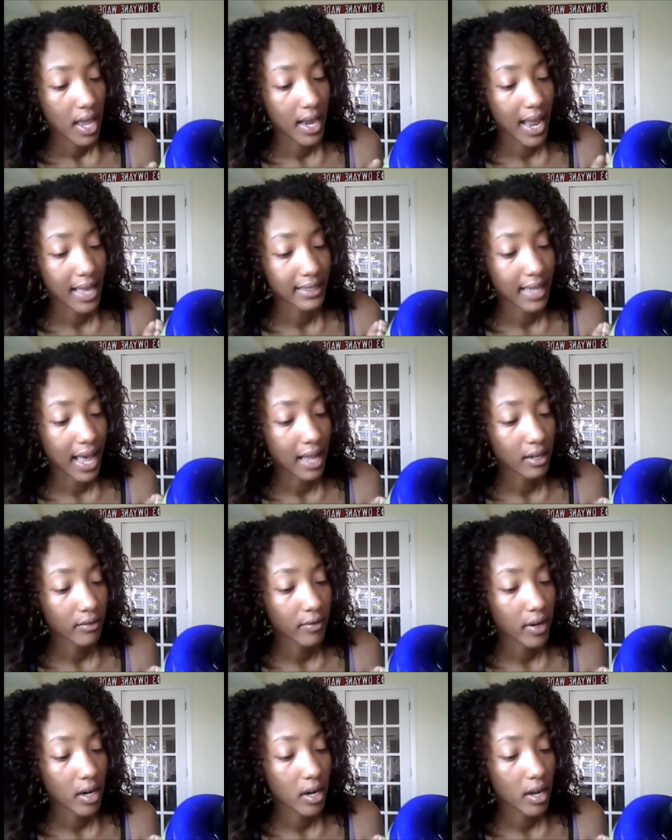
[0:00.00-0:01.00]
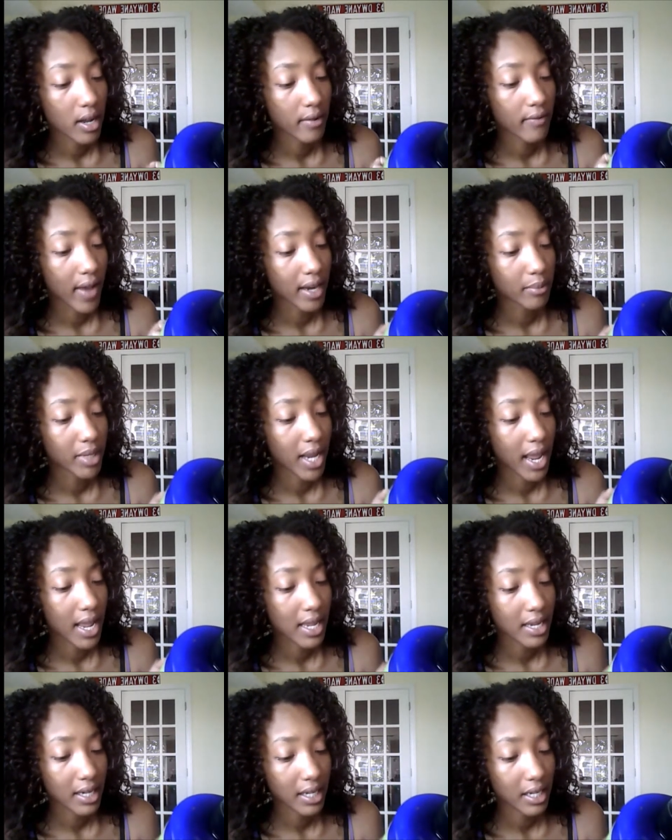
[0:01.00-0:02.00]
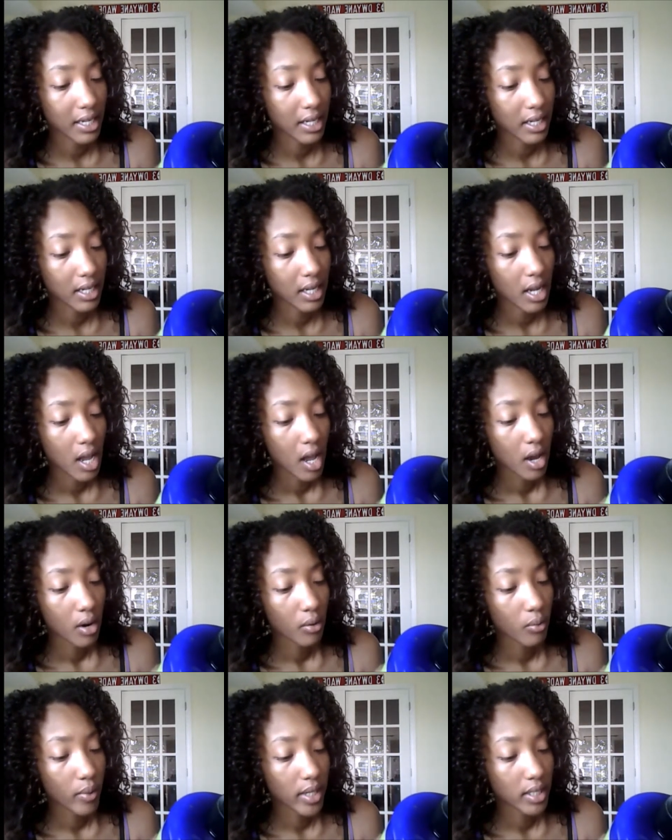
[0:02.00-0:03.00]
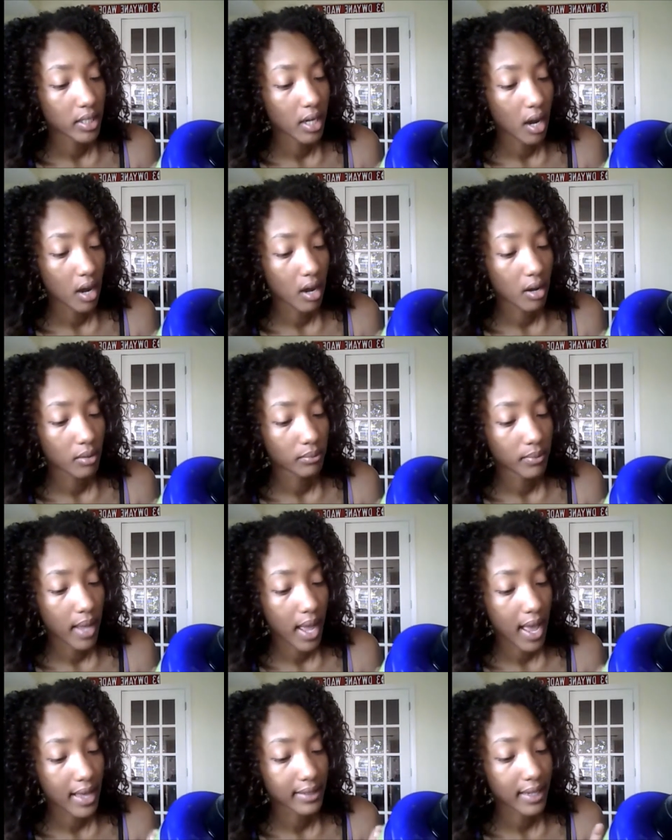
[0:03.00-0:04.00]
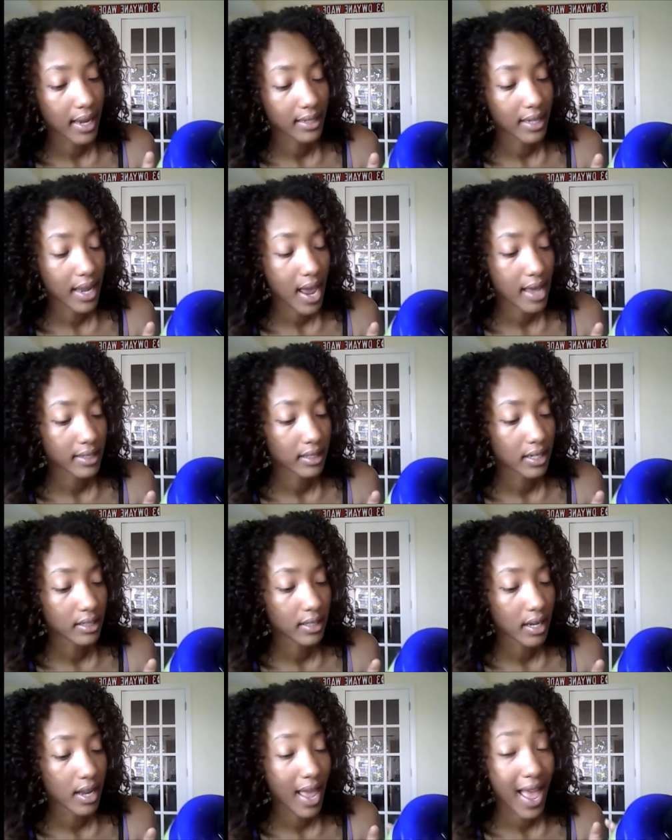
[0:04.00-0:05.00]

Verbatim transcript: And it has aloe vera, vitamin A and E, which um, has antioxidants and it.